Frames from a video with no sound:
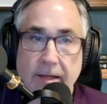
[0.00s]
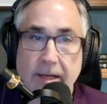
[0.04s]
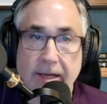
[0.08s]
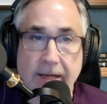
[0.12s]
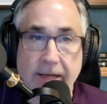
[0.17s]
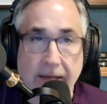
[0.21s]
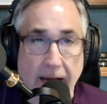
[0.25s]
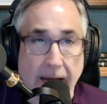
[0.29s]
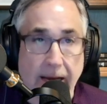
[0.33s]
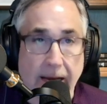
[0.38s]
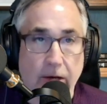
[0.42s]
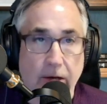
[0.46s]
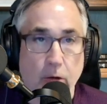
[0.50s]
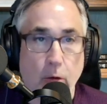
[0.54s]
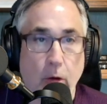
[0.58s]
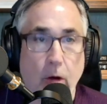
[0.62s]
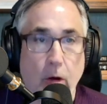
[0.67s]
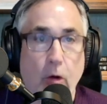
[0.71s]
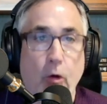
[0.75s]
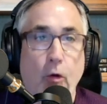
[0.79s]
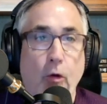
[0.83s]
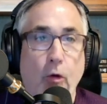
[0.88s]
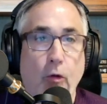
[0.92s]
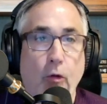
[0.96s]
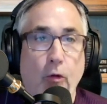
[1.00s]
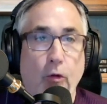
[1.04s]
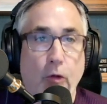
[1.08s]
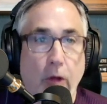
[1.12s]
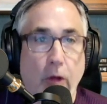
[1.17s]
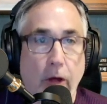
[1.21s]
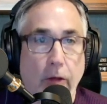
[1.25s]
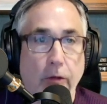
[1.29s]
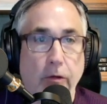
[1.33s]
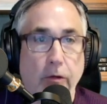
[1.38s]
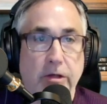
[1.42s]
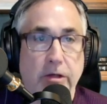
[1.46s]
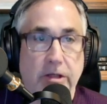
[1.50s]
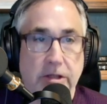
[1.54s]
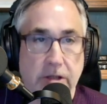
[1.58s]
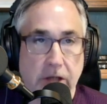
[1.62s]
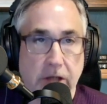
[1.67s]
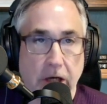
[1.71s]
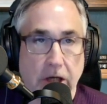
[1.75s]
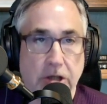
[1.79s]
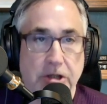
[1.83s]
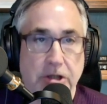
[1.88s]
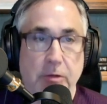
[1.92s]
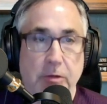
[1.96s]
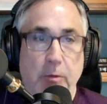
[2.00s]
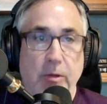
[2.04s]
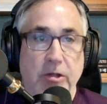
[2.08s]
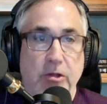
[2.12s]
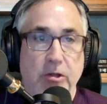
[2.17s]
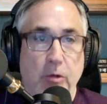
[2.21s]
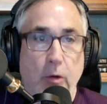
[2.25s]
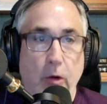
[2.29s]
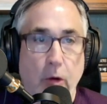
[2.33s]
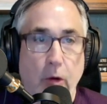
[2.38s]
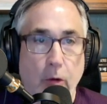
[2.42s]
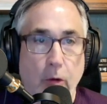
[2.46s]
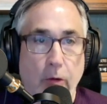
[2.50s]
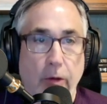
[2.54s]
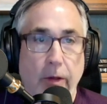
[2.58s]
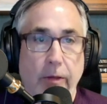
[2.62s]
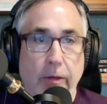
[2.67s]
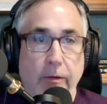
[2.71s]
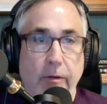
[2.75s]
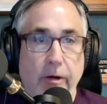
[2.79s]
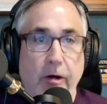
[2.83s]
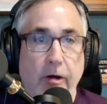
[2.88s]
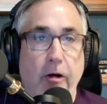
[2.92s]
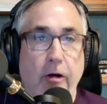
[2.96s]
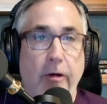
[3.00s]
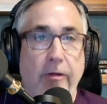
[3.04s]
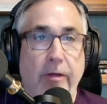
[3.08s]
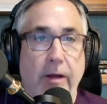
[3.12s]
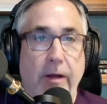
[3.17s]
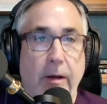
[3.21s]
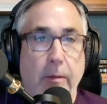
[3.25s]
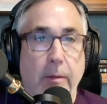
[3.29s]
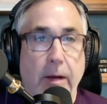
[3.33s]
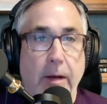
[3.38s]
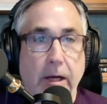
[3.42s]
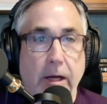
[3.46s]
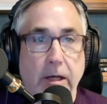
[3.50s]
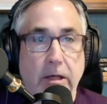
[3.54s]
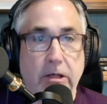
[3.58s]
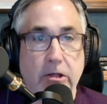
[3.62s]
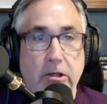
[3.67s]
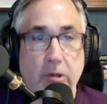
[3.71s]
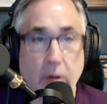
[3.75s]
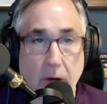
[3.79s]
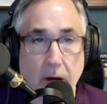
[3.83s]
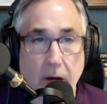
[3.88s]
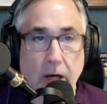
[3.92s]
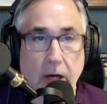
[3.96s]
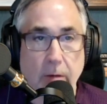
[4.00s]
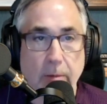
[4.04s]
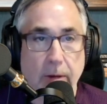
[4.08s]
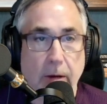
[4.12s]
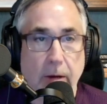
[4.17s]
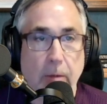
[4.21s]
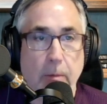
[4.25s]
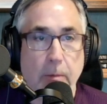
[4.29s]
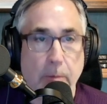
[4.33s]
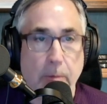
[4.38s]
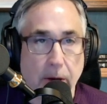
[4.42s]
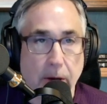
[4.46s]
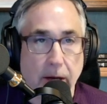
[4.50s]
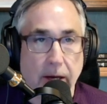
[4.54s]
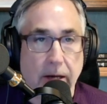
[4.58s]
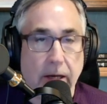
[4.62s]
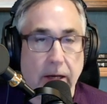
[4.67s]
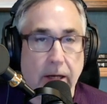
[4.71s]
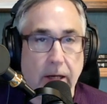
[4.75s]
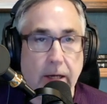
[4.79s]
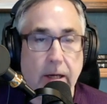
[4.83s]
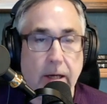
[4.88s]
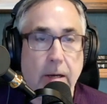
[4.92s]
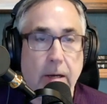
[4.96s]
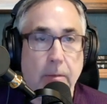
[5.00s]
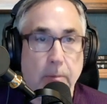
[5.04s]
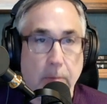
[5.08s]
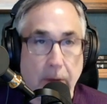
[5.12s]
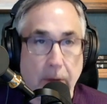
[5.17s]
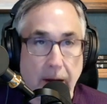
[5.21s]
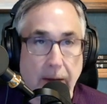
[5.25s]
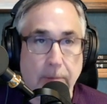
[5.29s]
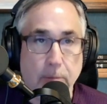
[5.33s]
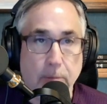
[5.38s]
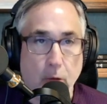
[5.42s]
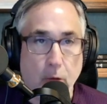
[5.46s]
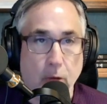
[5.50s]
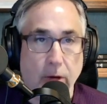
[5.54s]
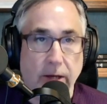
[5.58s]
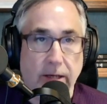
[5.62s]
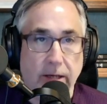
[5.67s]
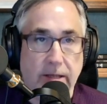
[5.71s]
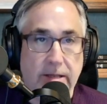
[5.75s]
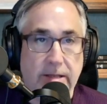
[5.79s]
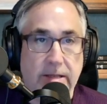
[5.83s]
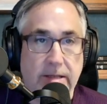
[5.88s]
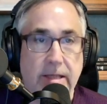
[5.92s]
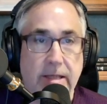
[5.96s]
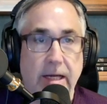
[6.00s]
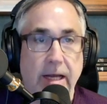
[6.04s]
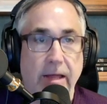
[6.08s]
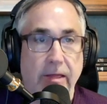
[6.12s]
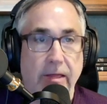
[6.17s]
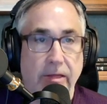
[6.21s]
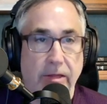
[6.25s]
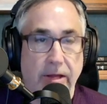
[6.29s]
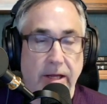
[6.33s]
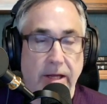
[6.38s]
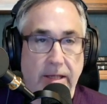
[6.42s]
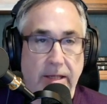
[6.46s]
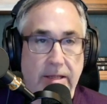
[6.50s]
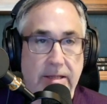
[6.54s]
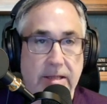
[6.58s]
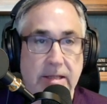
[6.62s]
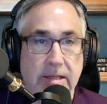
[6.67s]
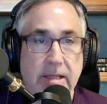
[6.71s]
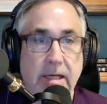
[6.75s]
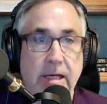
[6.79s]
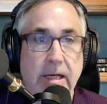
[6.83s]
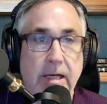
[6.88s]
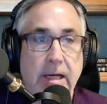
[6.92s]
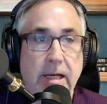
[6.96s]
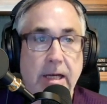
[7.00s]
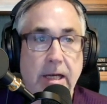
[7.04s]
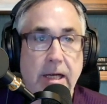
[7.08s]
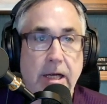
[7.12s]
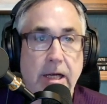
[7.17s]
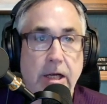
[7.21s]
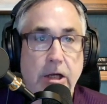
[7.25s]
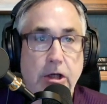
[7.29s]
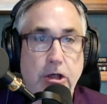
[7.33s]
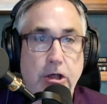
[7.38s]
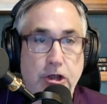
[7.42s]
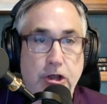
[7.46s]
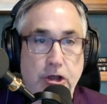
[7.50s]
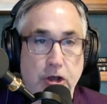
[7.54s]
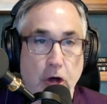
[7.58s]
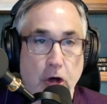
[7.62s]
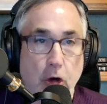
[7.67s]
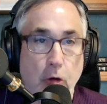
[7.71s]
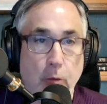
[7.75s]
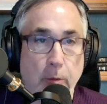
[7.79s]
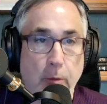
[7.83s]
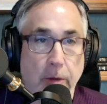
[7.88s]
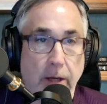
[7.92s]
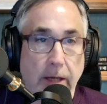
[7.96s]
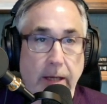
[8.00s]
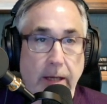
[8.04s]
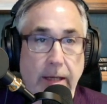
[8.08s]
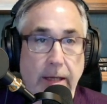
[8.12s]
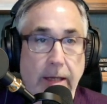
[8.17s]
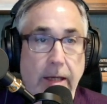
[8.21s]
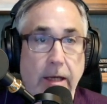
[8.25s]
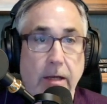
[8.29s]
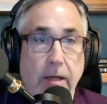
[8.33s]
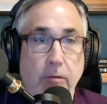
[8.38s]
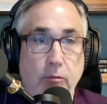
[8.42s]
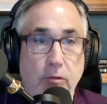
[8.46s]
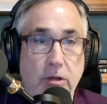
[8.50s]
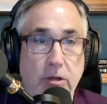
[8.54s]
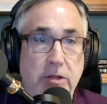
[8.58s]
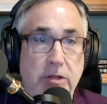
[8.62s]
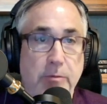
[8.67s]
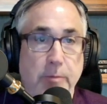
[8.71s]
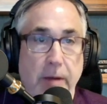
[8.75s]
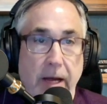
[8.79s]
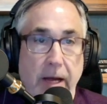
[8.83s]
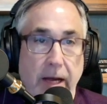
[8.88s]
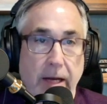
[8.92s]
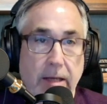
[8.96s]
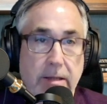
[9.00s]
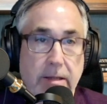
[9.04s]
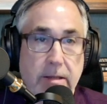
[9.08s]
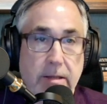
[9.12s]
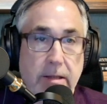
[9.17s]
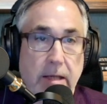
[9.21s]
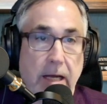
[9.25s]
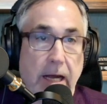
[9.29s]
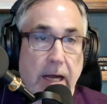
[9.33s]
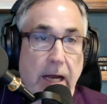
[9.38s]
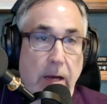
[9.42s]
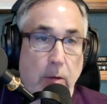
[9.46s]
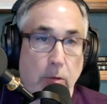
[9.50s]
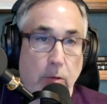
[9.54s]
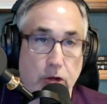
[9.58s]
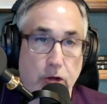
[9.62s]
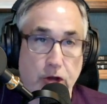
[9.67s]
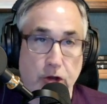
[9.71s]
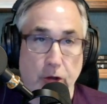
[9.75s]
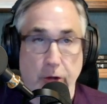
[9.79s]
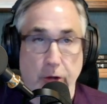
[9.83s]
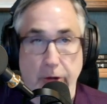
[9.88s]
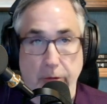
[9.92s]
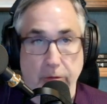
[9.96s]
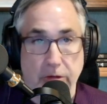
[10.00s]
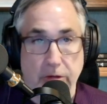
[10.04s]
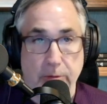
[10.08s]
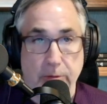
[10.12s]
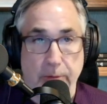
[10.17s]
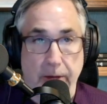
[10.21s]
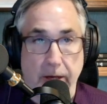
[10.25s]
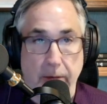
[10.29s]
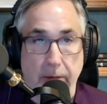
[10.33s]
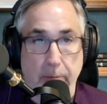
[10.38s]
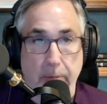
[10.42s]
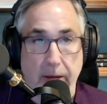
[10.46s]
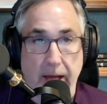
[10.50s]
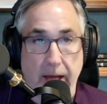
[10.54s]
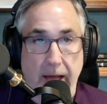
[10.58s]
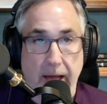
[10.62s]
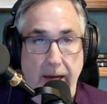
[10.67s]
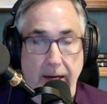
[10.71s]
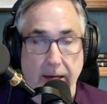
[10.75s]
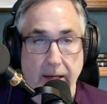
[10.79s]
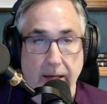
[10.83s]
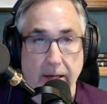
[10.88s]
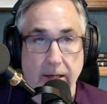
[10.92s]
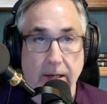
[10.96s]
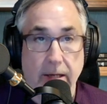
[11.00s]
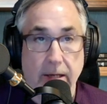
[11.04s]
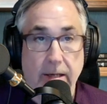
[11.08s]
It got into a whole nother discussion and went to a whole nother area that I'm not going to talk about. But my point is this: show me respect, I will show you respect back.